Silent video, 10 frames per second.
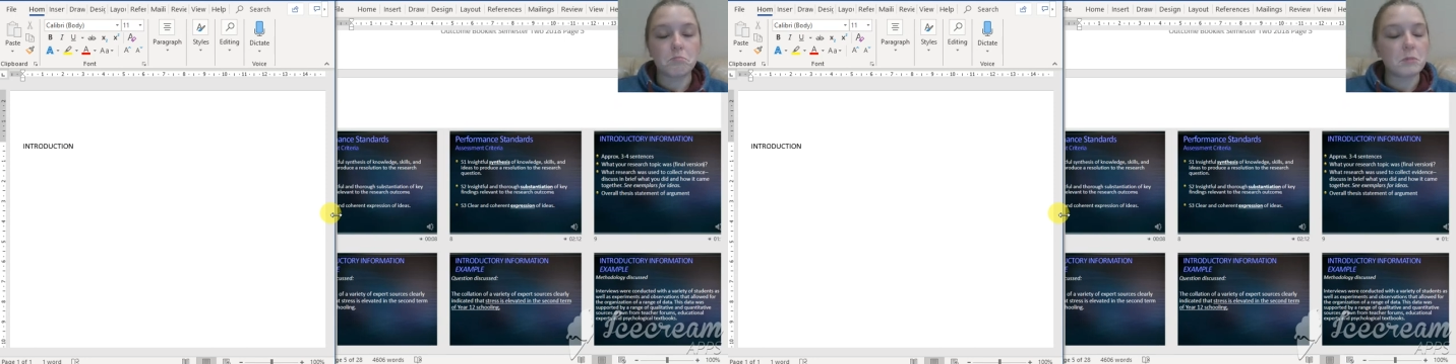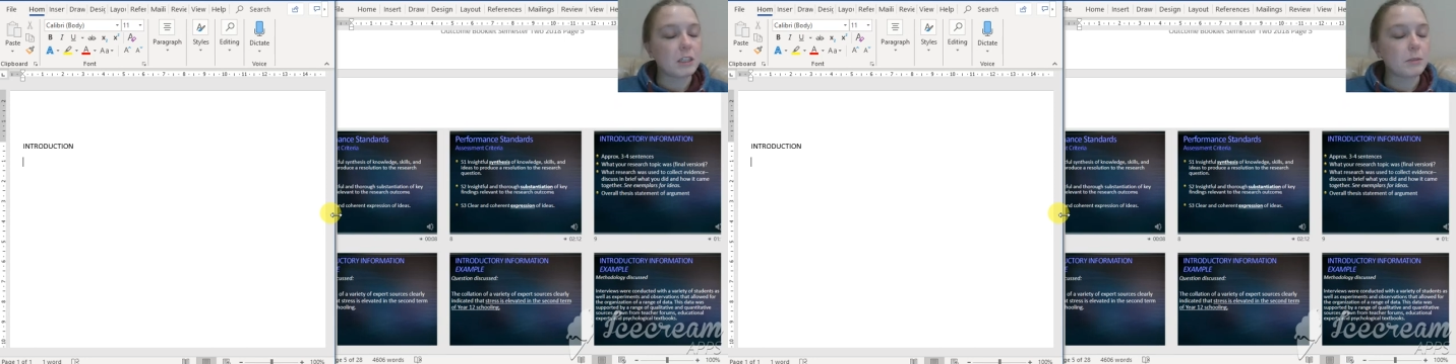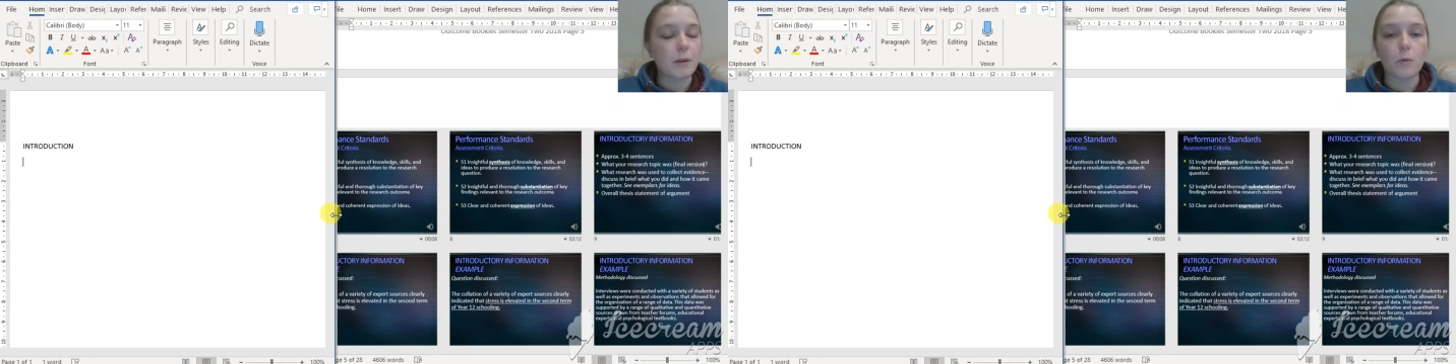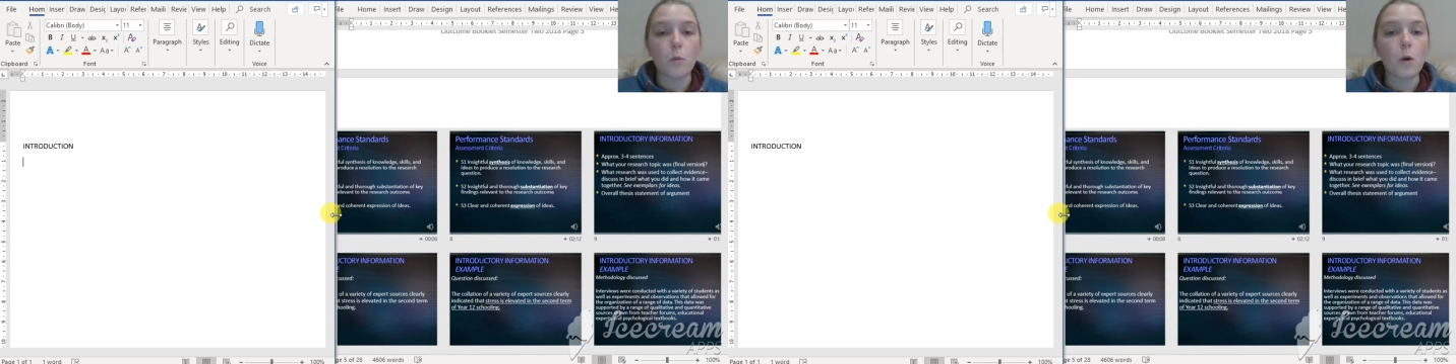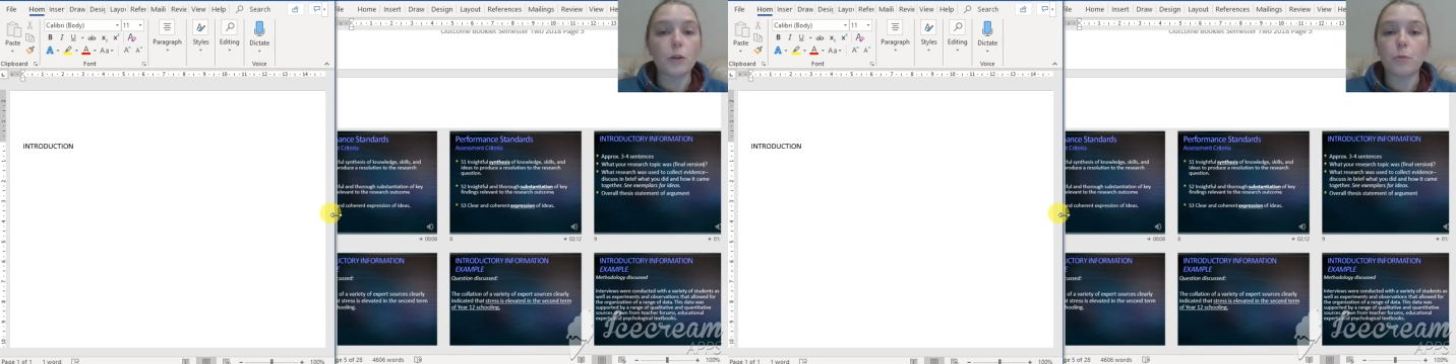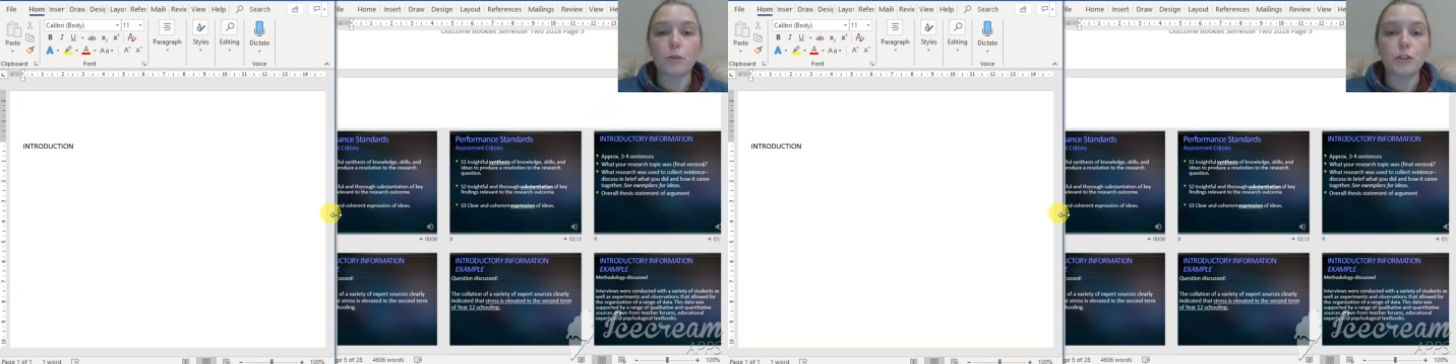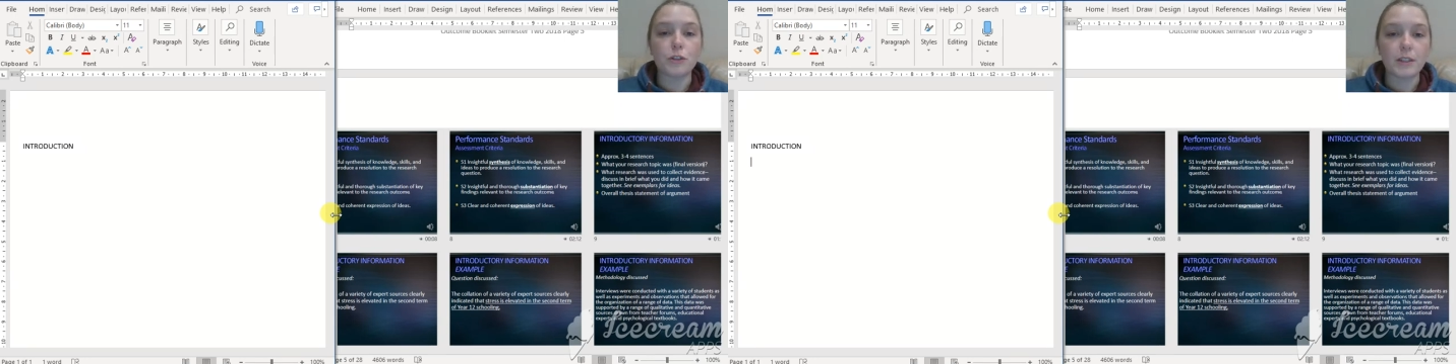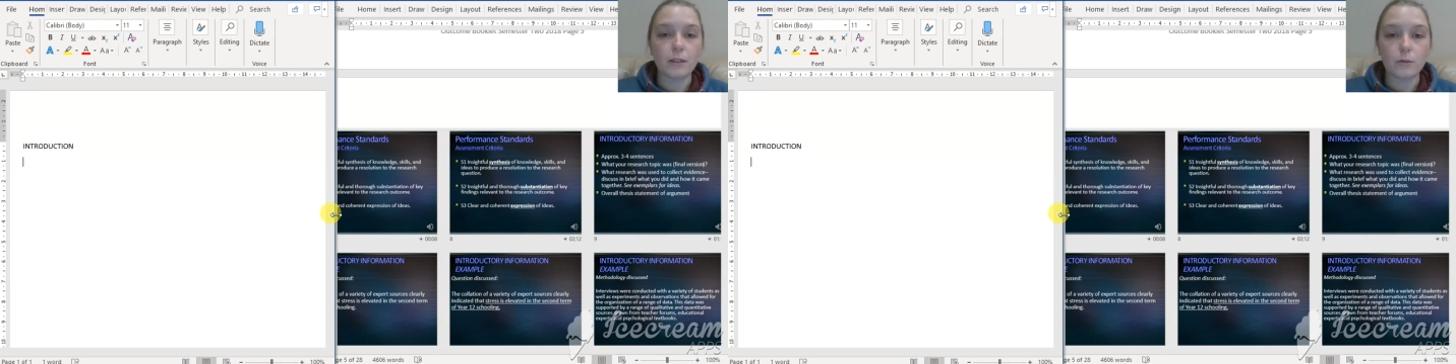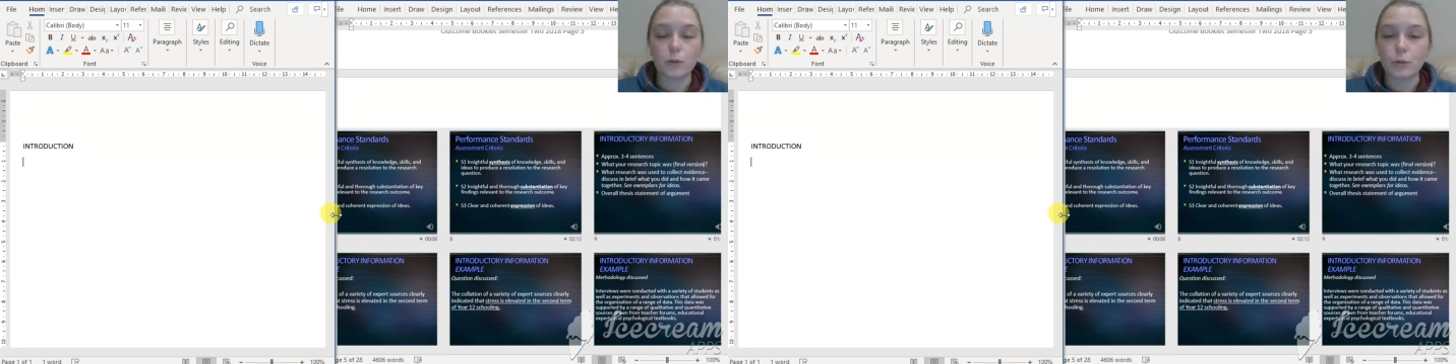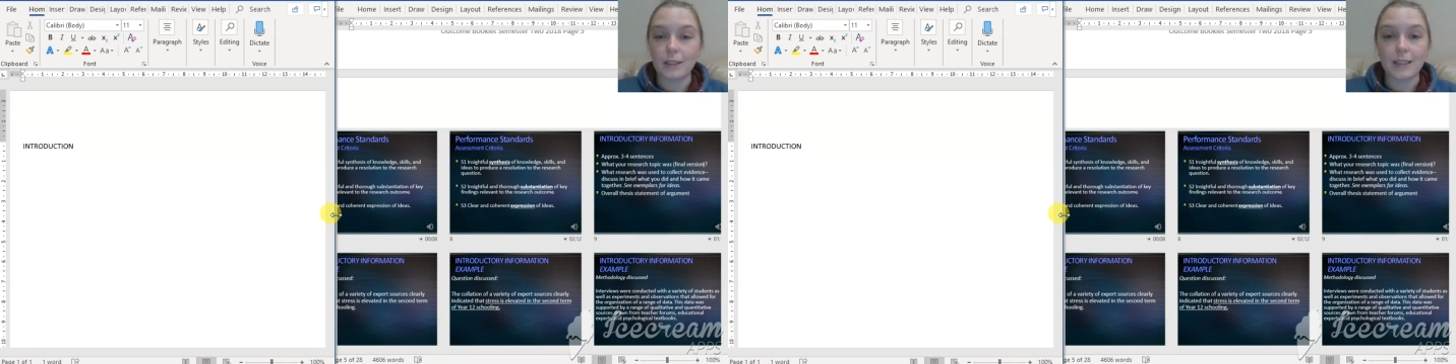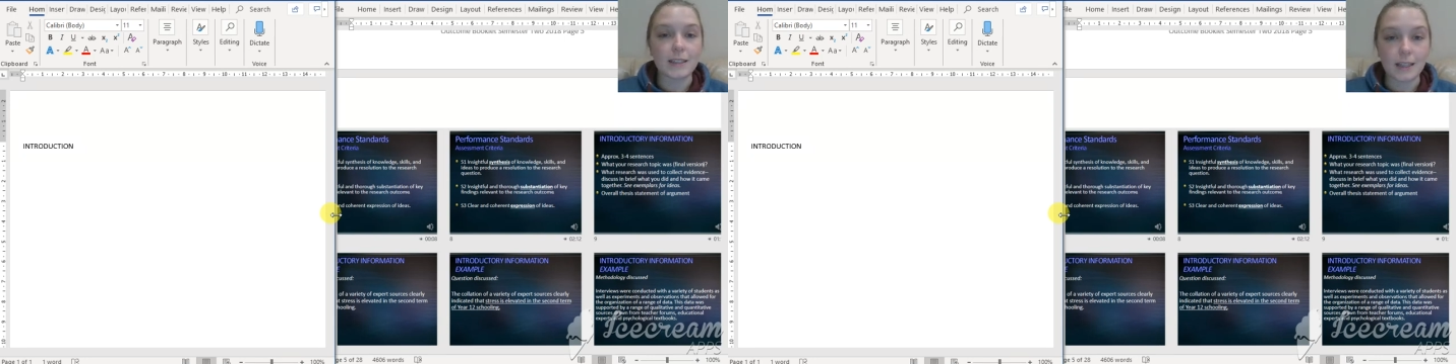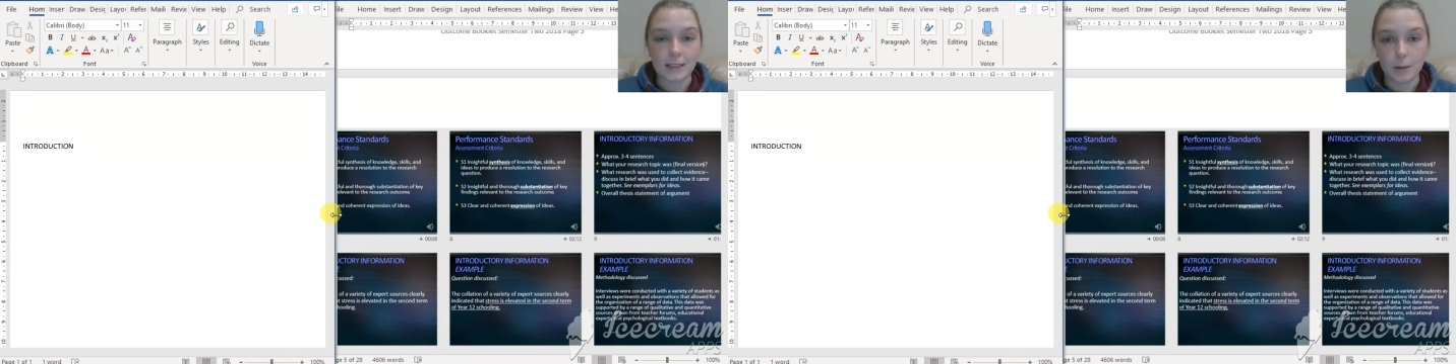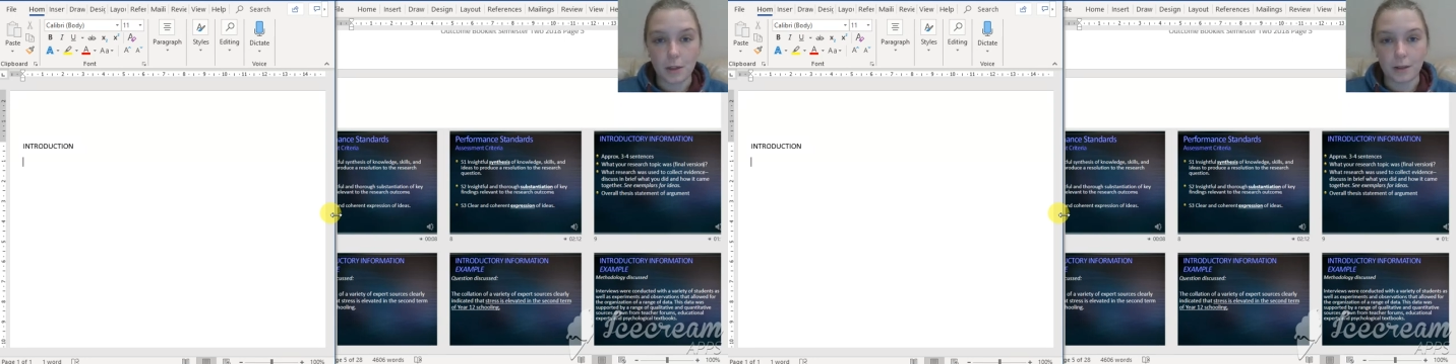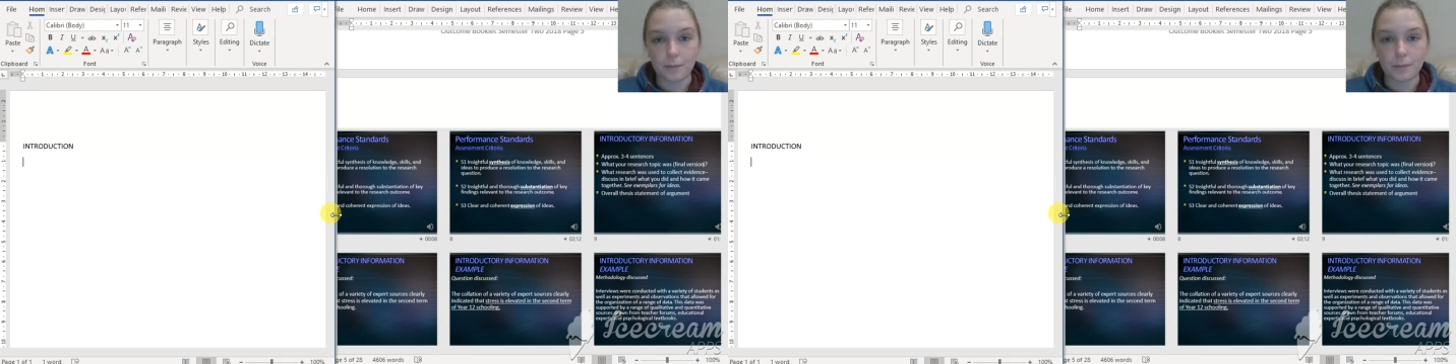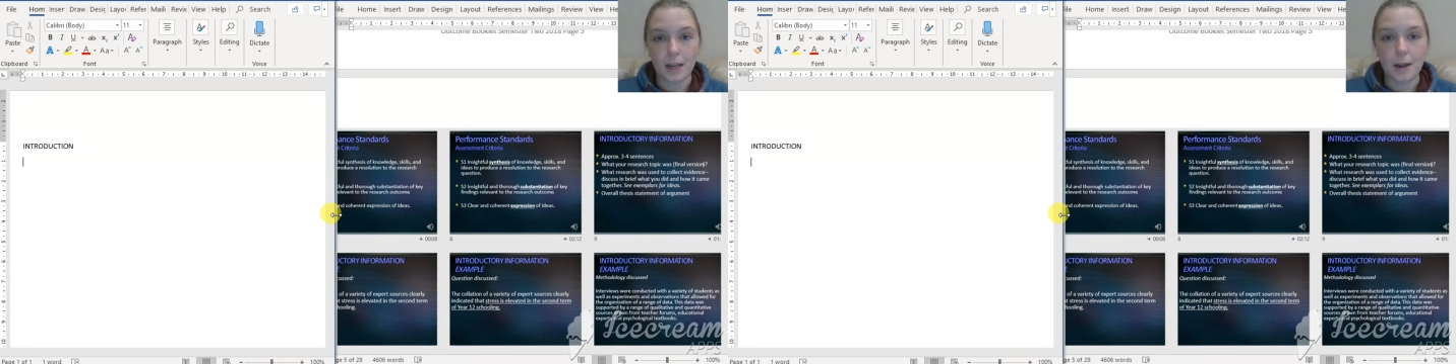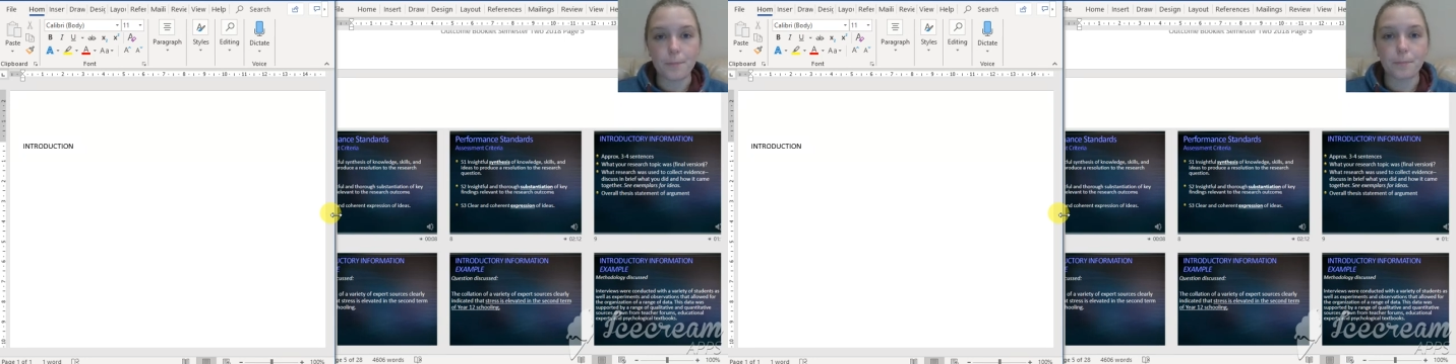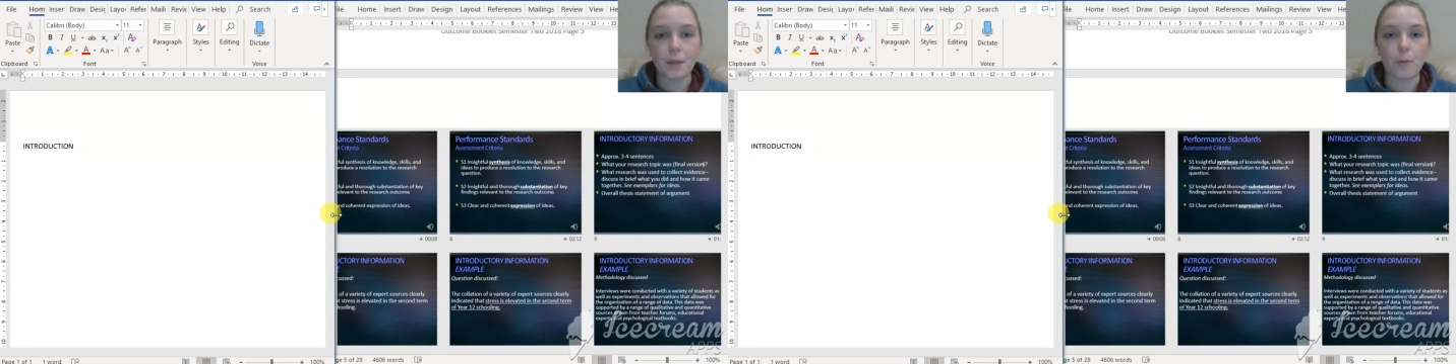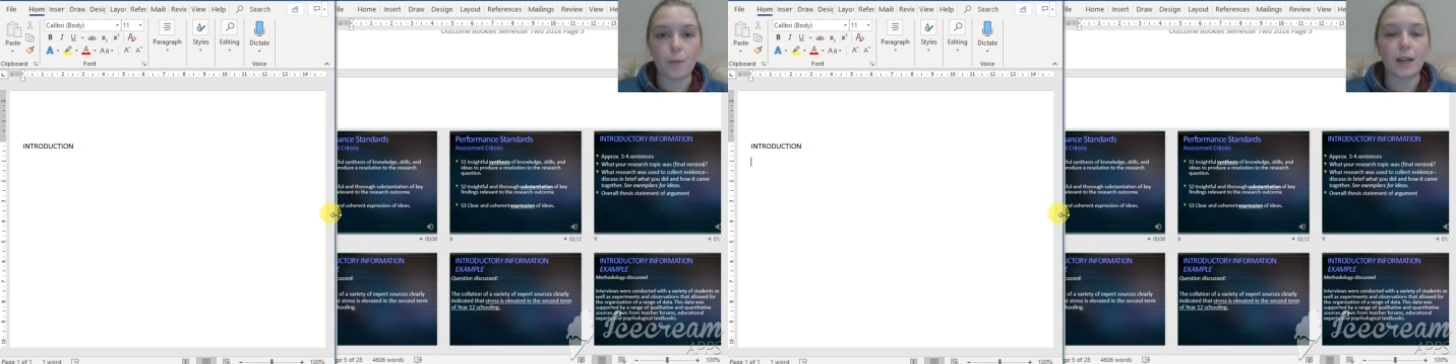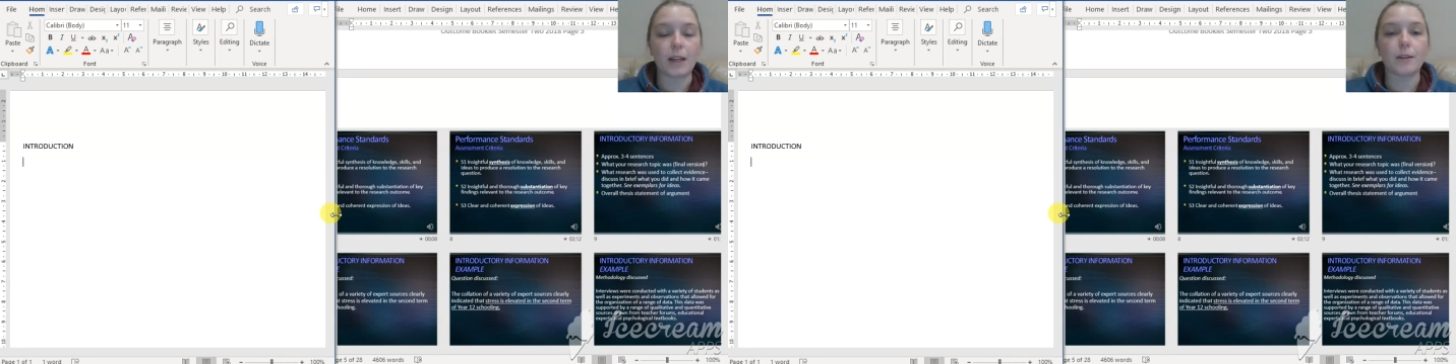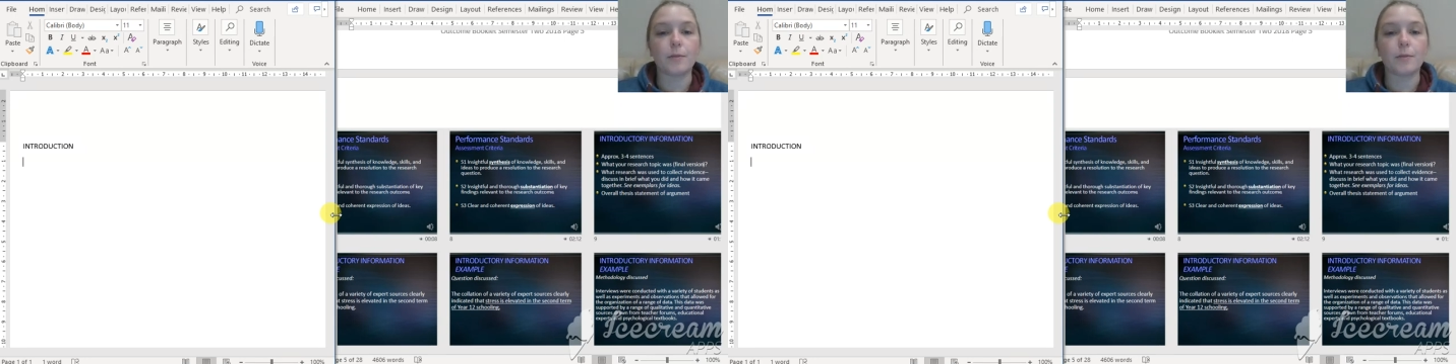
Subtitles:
Doesn't matter what you're producing, we're all doing the exact same thing. Okay, and we're going to